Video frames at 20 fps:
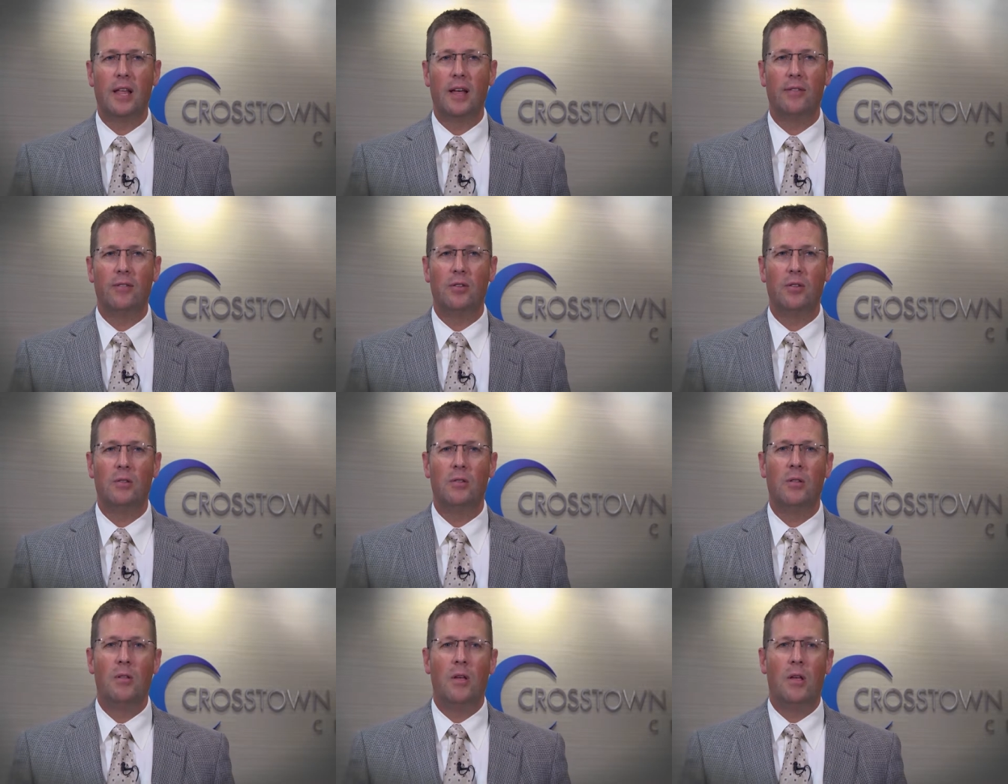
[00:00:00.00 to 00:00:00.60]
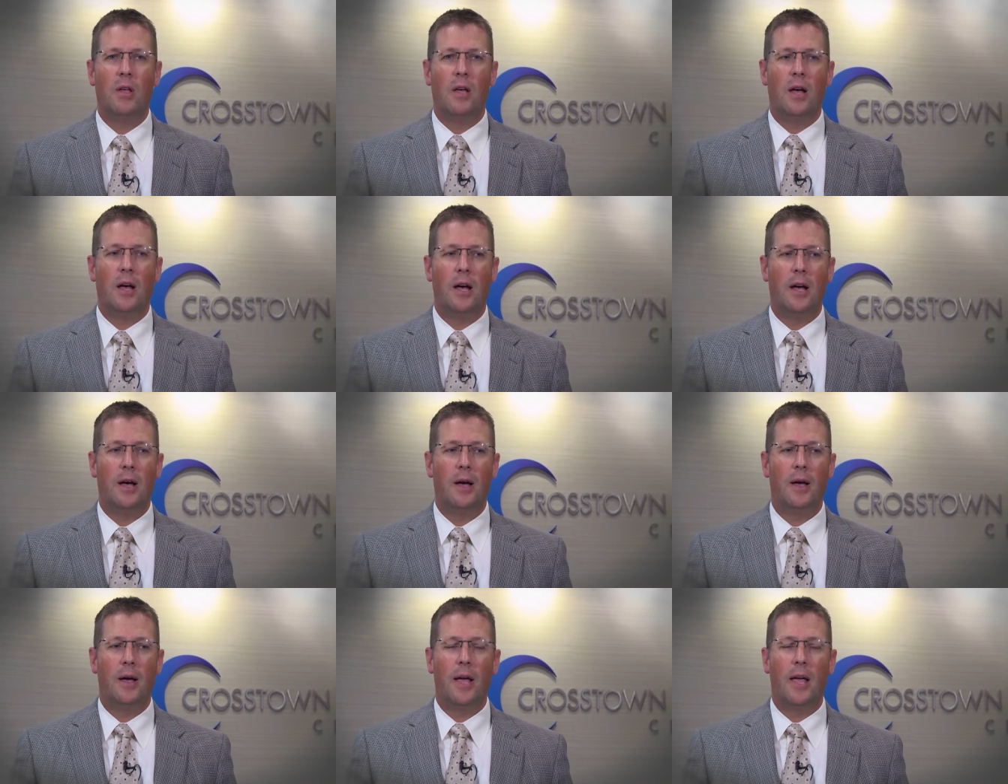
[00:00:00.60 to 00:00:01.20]
level
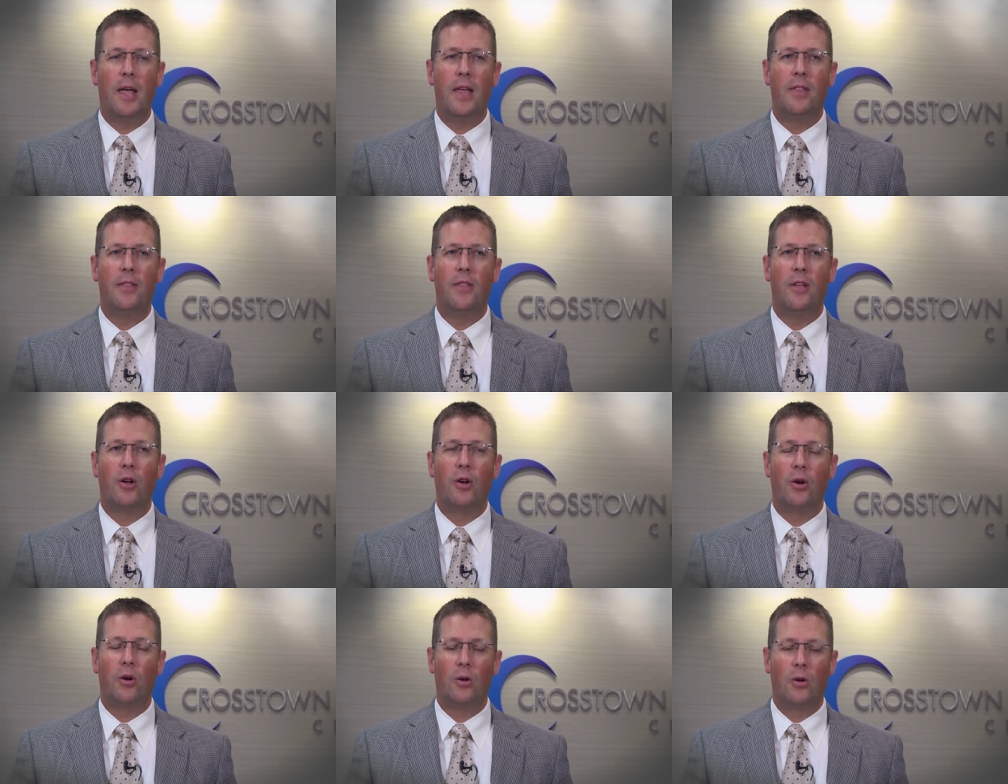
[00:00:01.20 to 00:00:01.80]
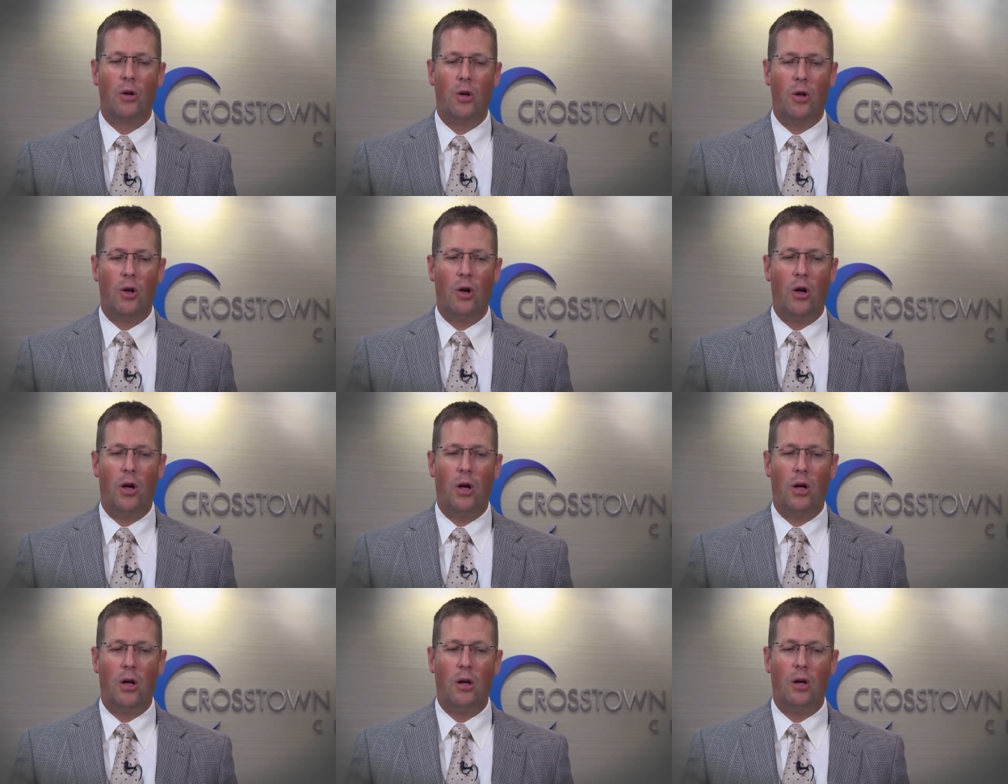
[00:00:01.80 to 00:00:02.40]
uh, and their
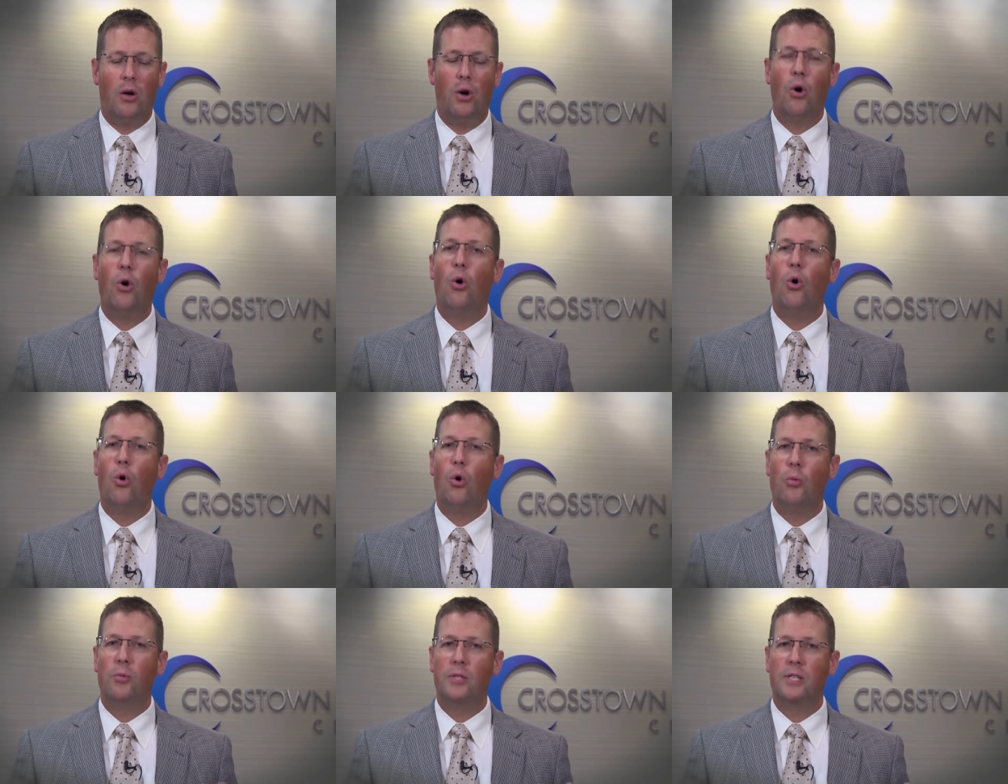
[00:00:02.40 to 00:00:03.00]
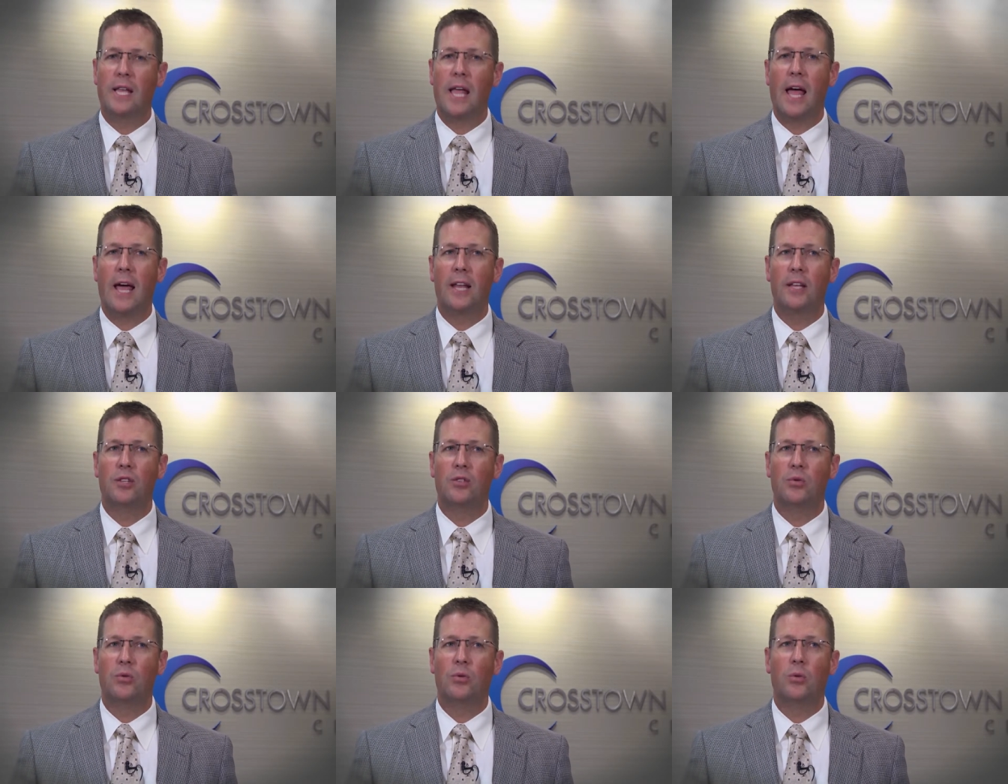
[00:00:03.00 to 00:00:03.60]
uh, home
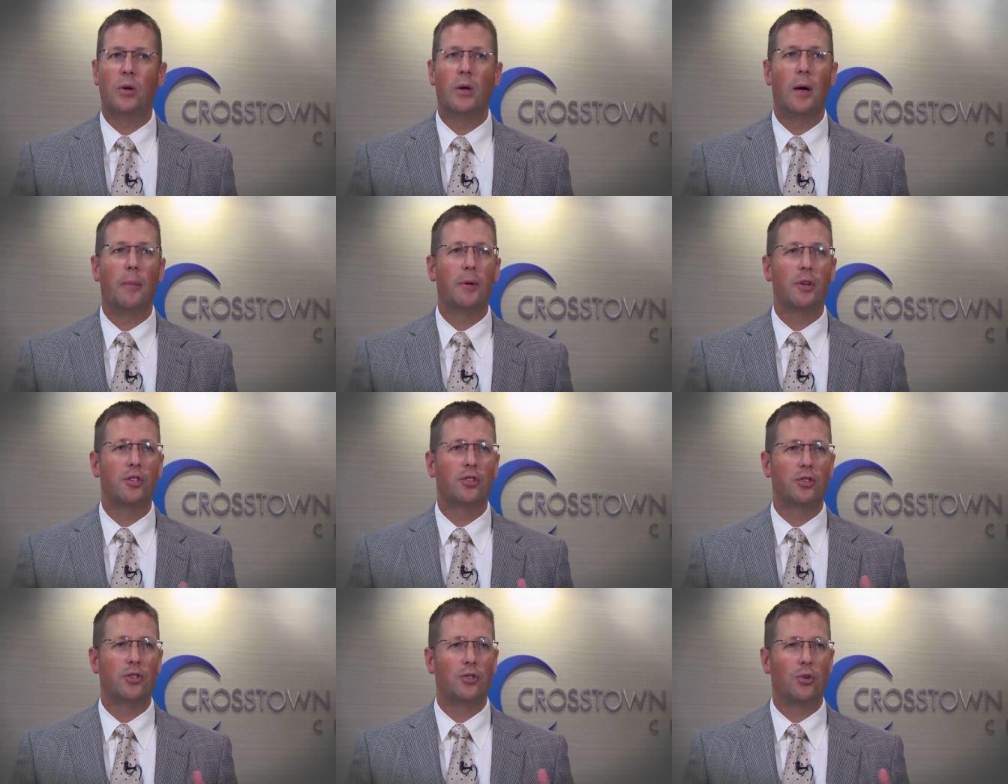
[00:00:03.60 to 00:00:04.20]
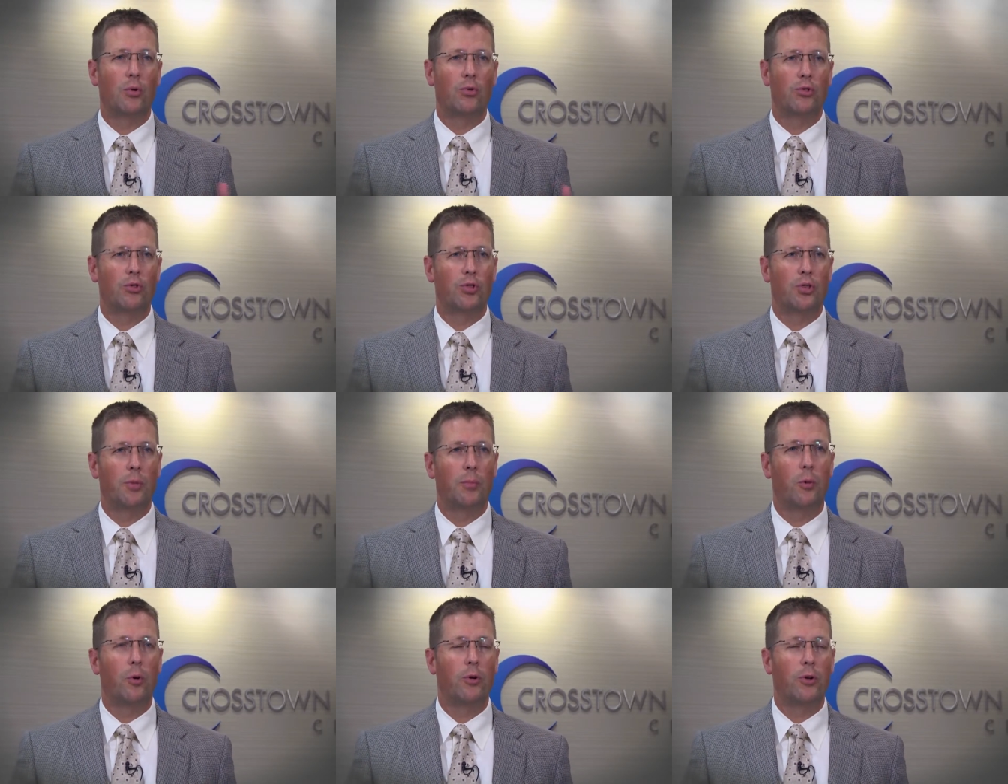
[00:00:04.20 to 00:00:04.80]
status, how much social
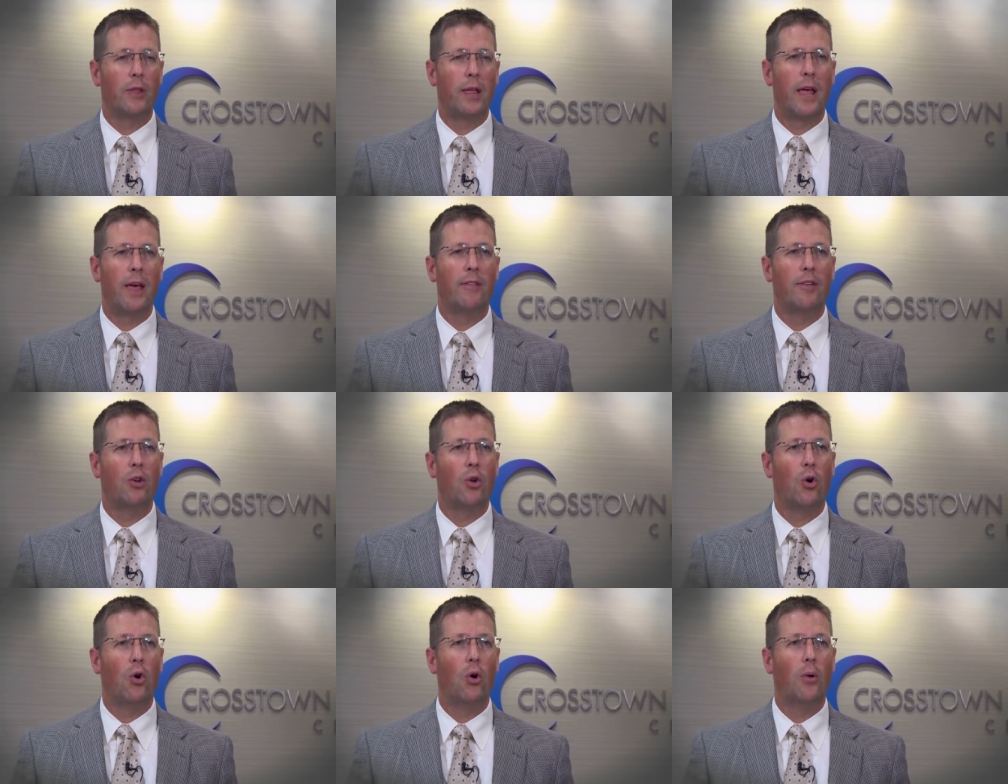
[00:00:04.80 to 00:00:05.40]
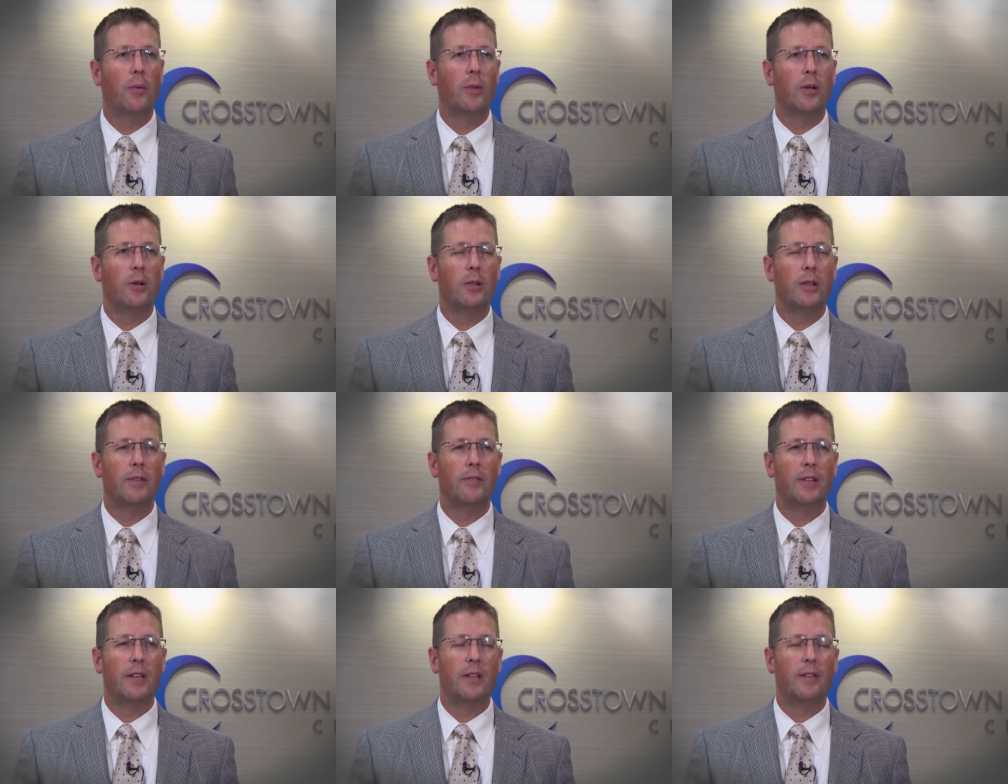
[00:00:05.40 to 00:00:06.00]
support do they have at home in their
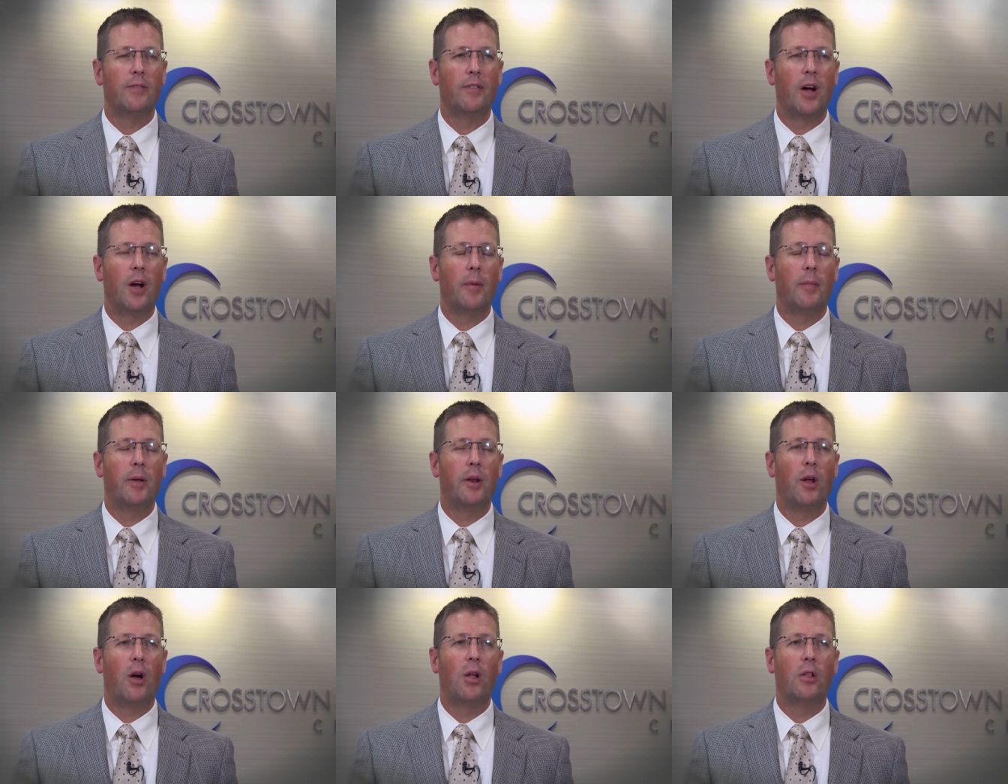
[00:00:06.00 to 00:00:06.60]
living environment.